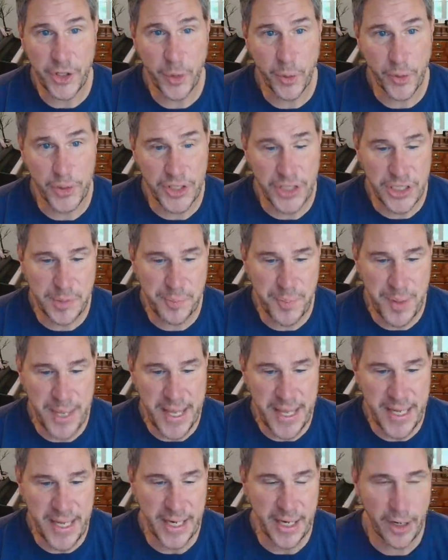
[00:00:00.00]
or
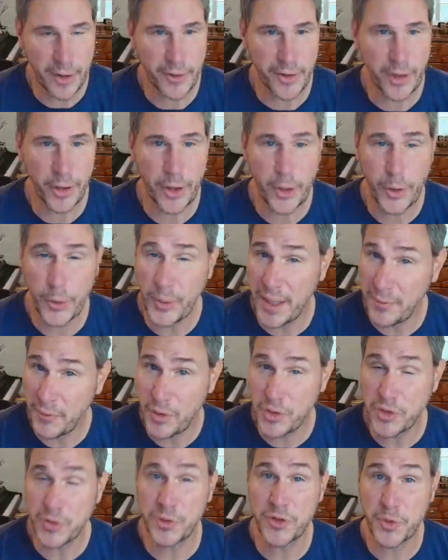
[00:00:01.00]
spin here in the low
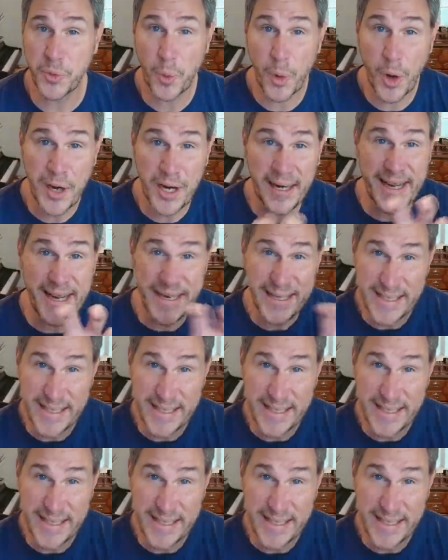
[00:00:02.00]
levels, which you're going to need to